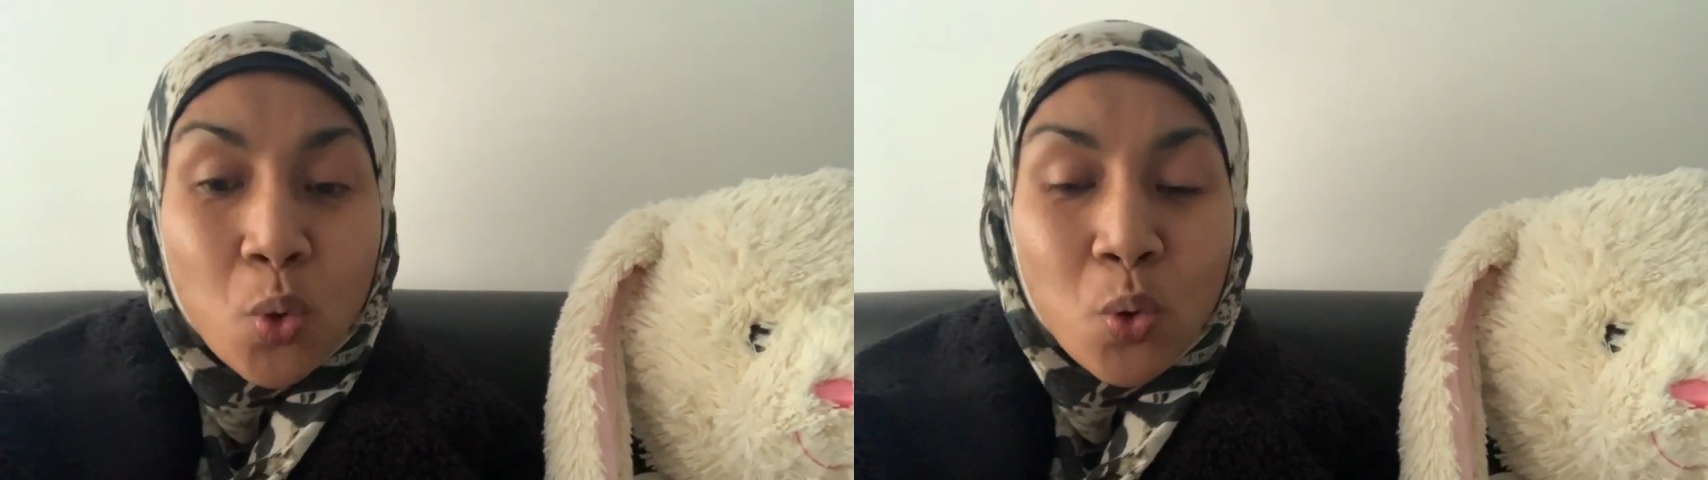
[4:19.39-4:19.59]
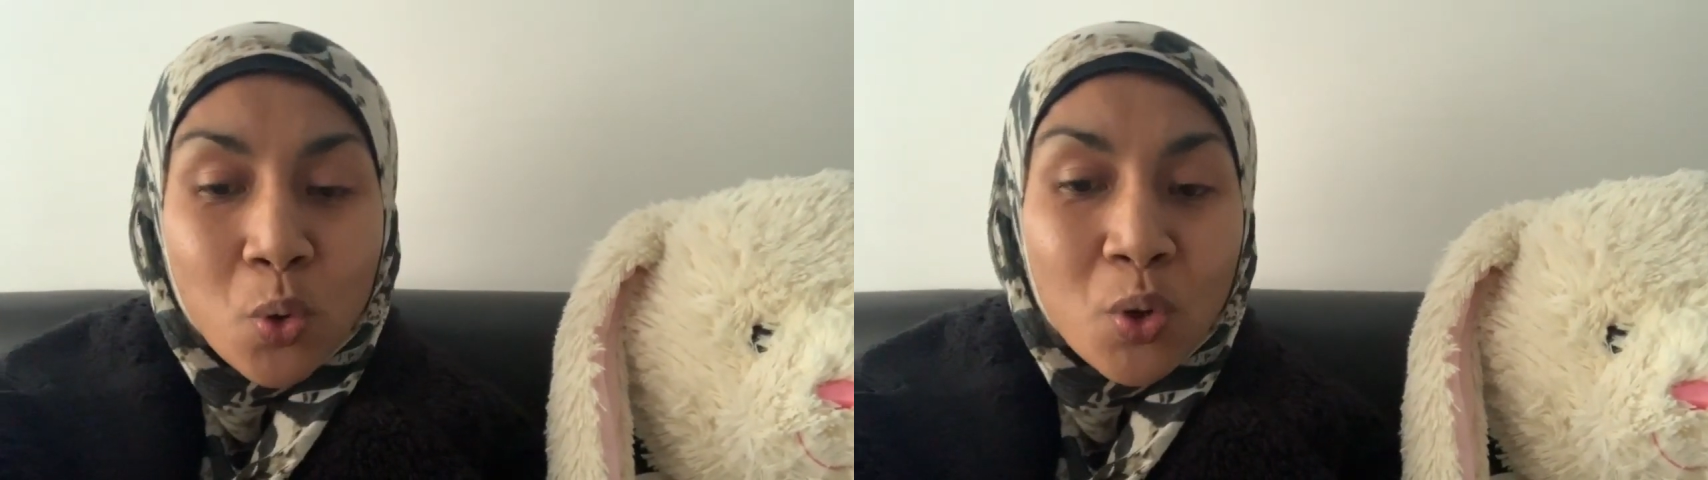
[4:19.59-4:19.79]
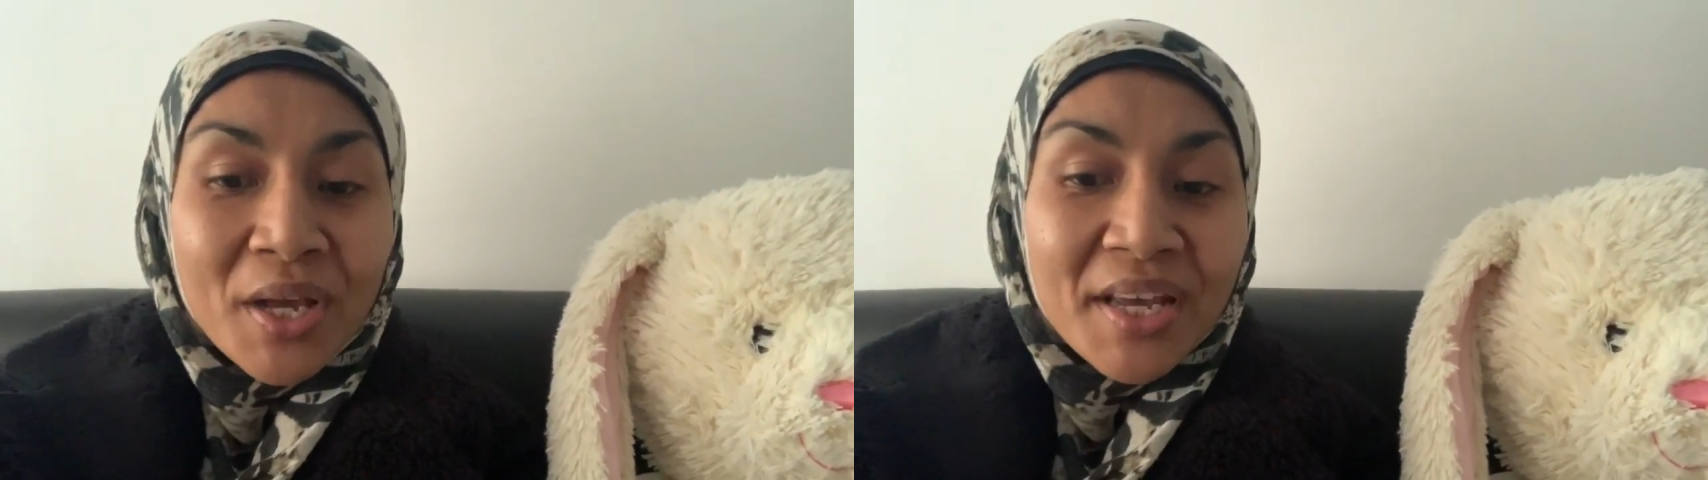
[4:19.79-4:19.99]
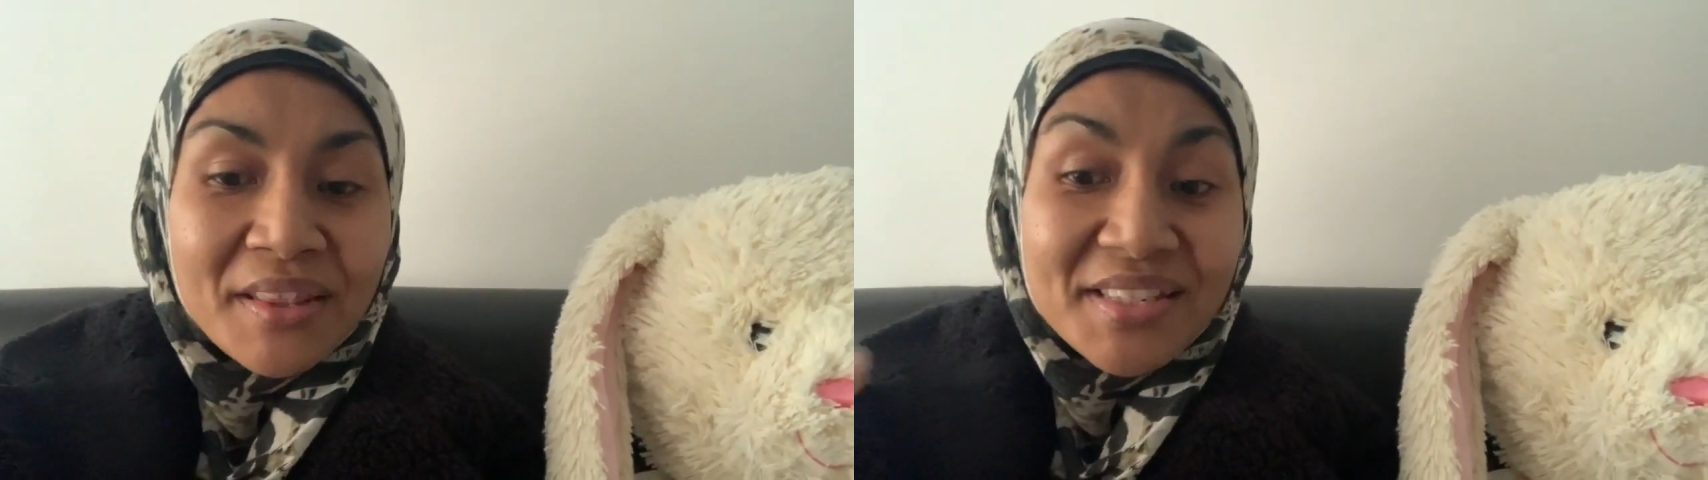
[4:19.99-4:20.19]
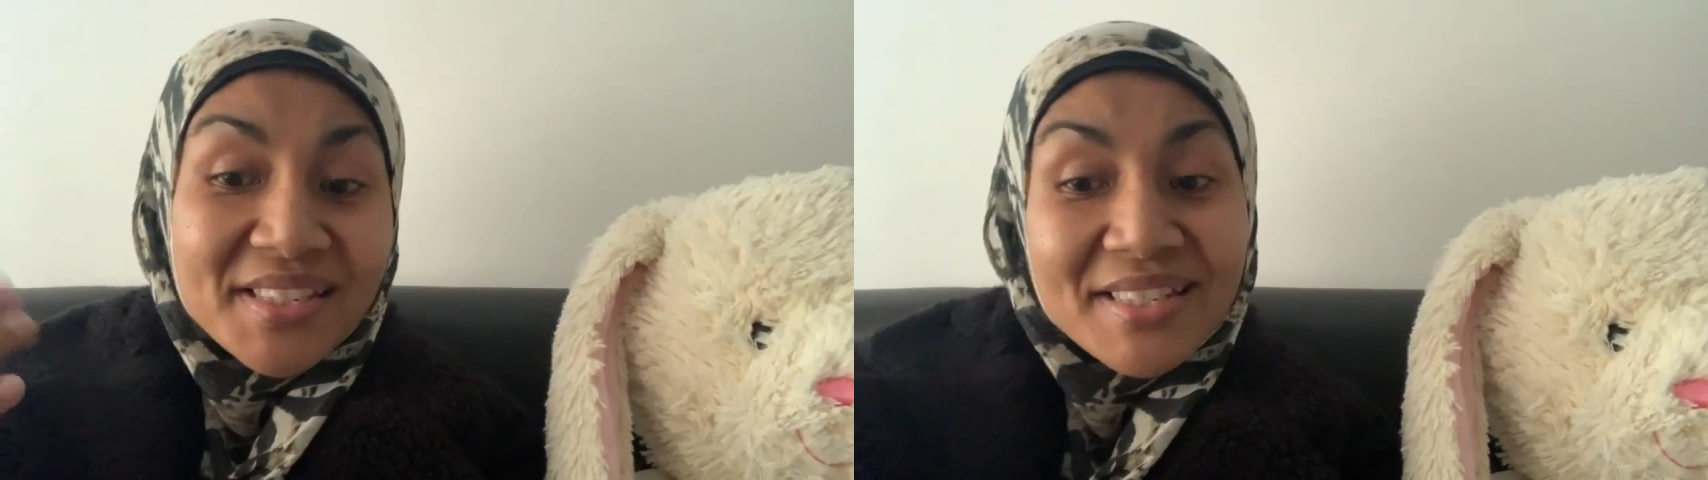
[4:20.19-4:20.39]
or
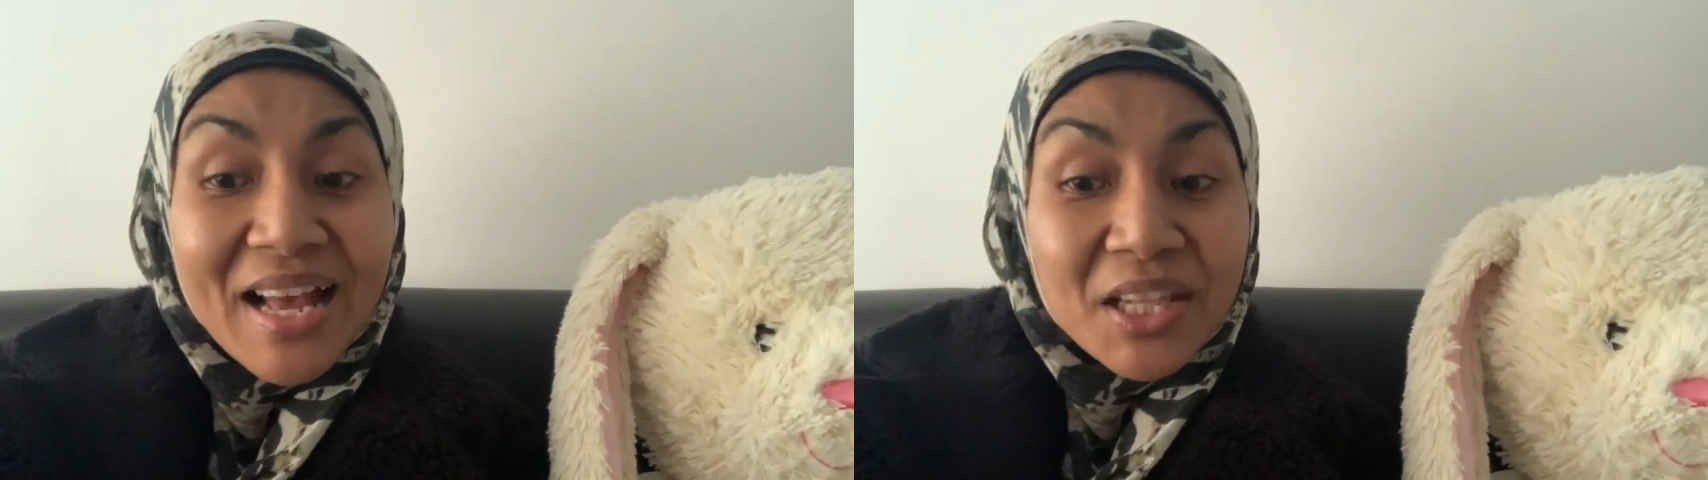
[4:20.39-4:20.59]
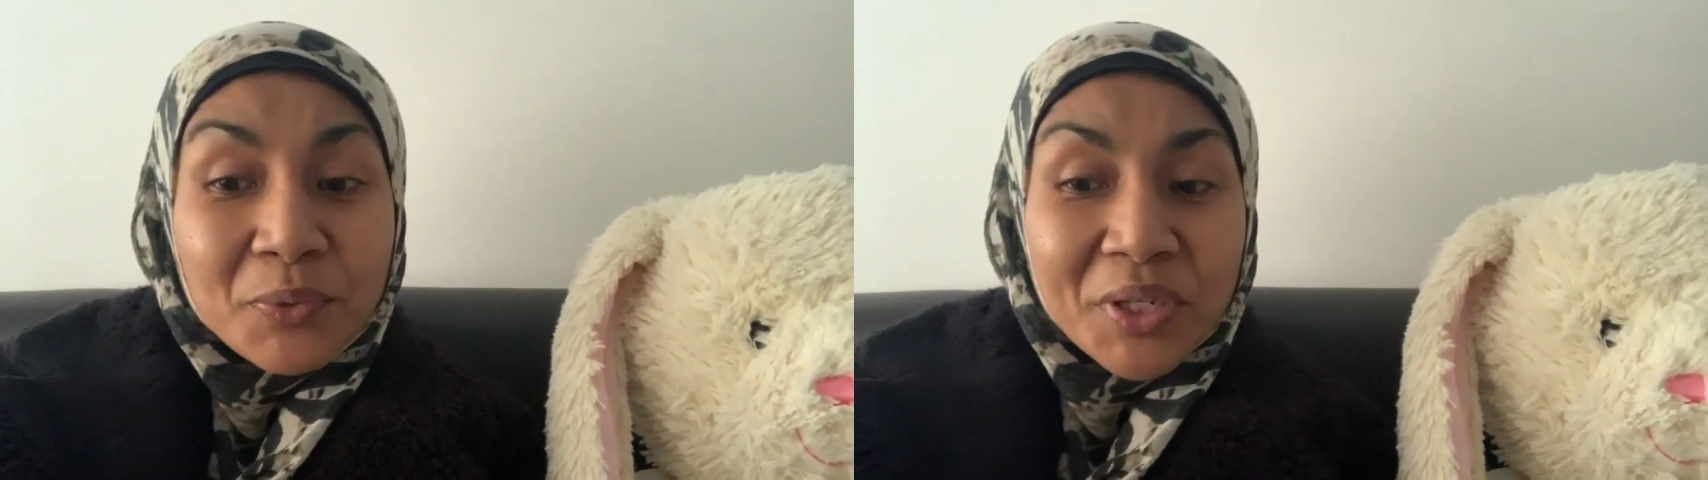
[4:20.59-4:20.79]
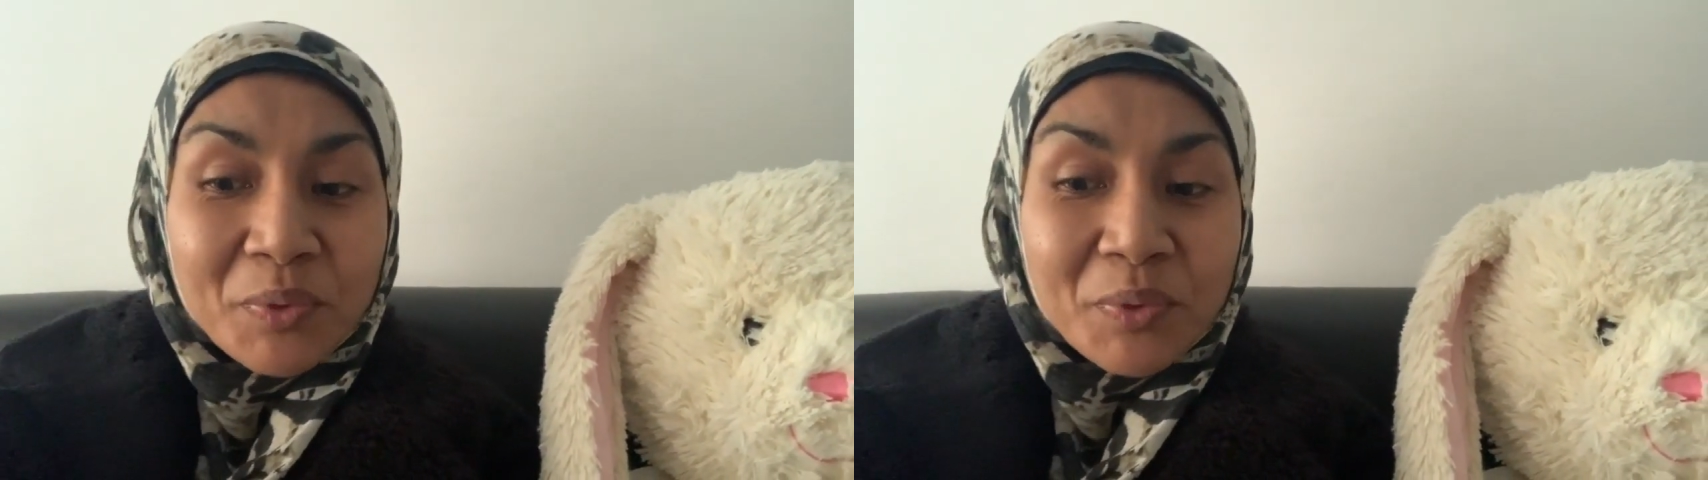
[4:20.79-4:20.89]
the salary